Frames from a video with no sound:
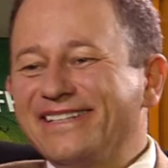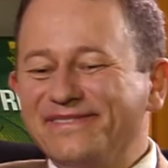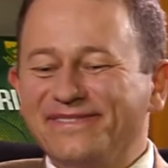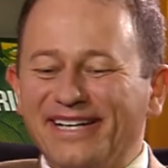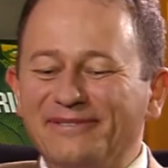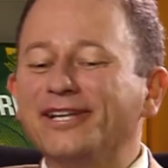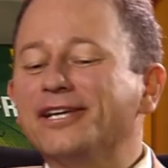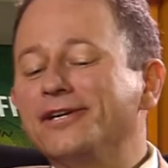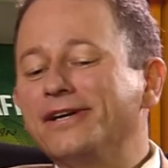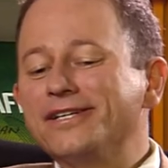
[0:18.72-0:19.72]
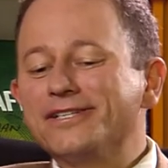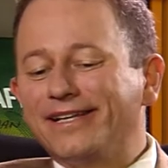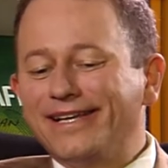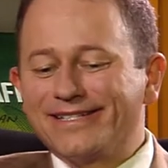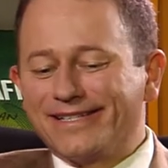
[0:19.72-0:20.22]
the fire. Well,
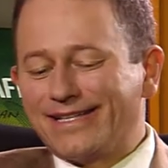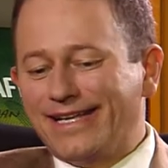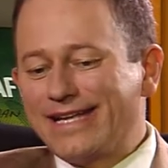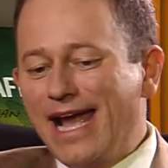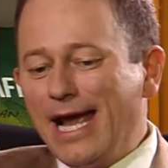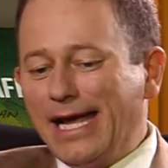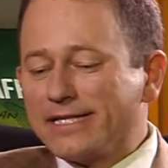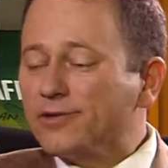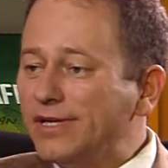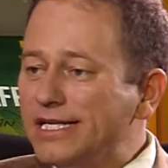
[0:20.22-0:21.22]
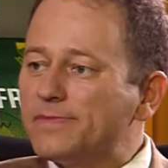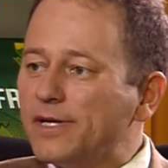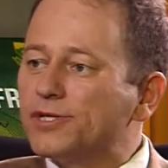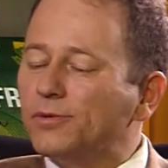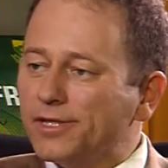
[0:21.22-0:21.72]
congratulations, and it's it's a really
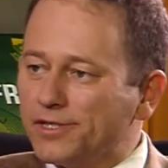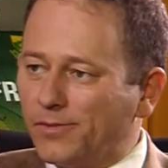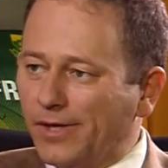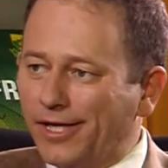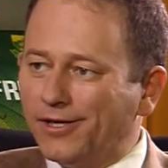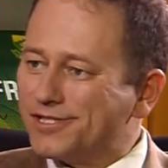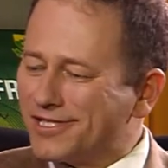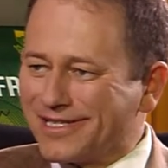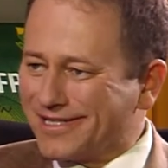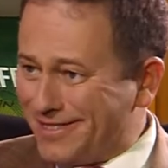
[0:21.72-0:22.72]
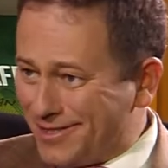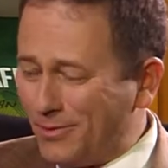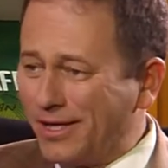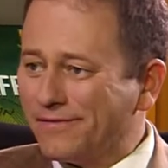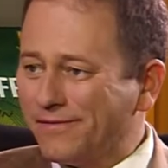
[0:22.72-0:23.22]
special one to win, not just because it's a
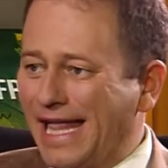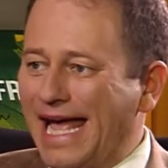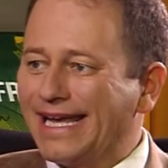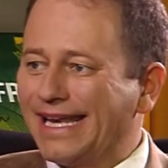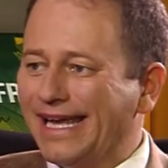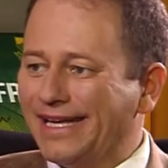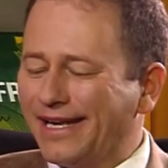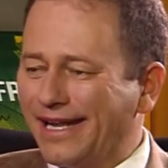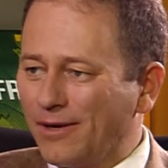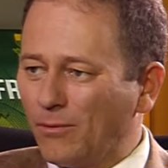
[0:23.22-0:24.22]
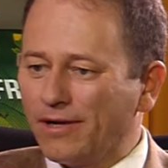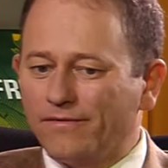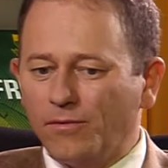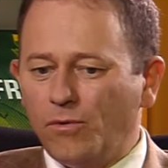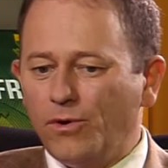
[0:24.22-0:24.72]
wonderful accolade and, and, a
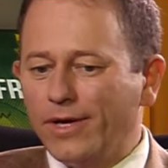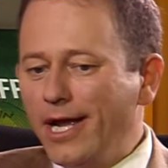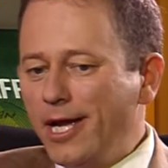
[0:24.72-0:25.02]
wonderful award,